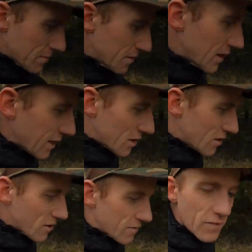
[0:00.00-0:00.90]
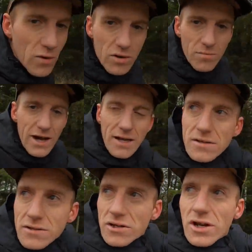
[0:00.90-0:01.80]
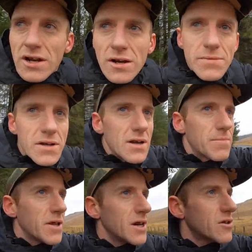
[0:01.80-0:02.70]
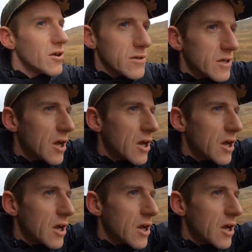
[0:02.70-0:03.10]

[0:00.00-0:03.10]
maybe like another 4 miles or something up to a place called the